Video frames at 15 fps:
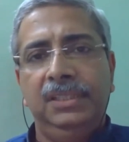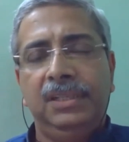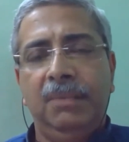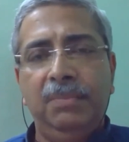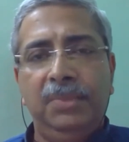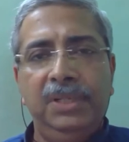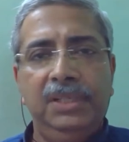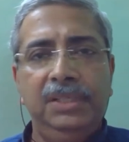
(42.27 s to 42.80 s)

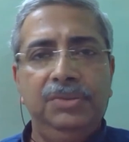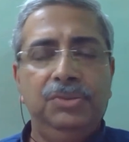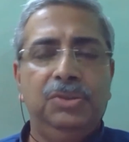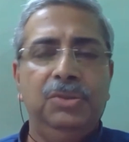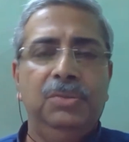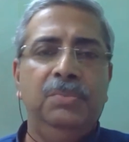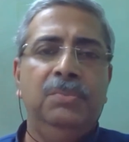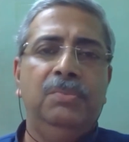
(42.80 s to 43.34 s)
company used
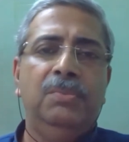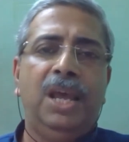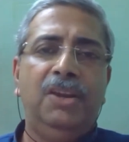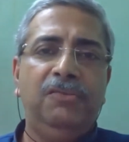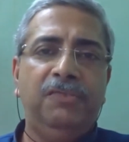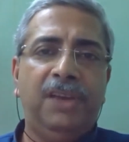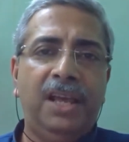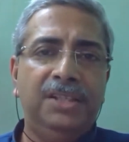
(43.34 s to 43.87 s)
to
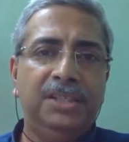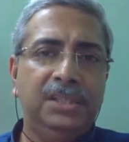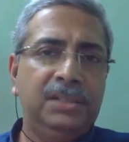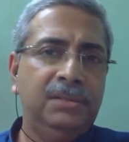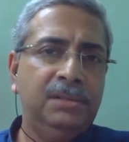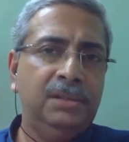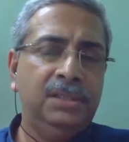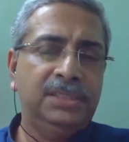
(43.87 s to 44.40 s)
manufacture